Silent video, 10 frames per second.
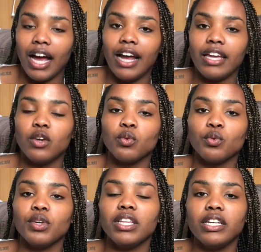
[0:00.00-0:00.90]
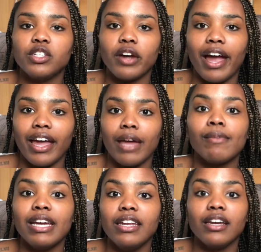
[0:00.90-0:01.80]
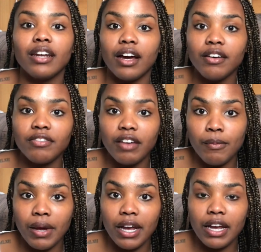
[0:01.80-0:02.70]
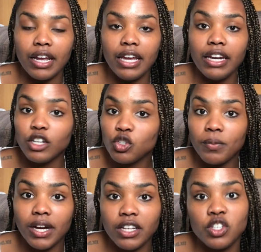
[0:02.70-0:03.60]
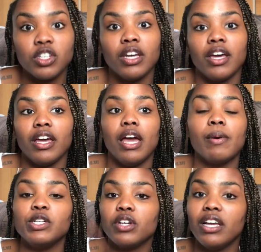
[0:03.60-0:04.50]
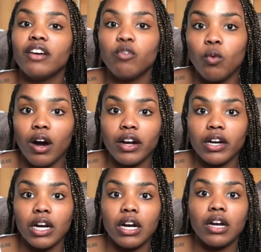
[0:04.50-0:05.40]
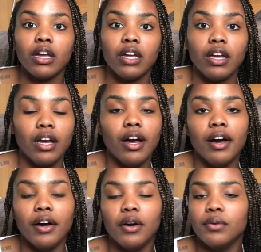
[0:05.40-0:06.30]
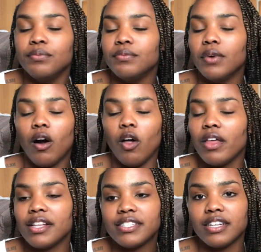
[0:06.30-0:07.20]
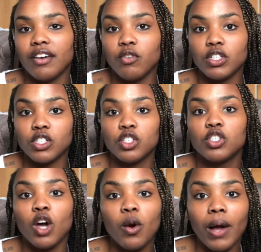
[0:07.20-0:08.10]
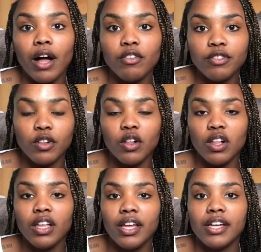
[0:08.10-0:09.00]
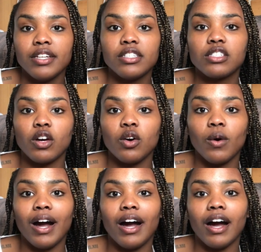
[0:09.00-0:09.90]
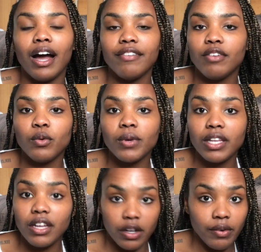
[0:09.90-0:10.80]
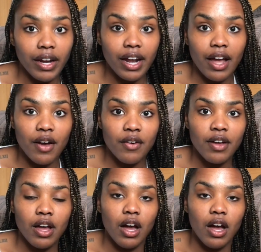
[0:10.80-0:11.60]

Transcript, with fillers: I can really track, am I eating enough? Am I eating too much? Am I drinking enough water? All that stuff, which is so helpful. So I feel really good right now.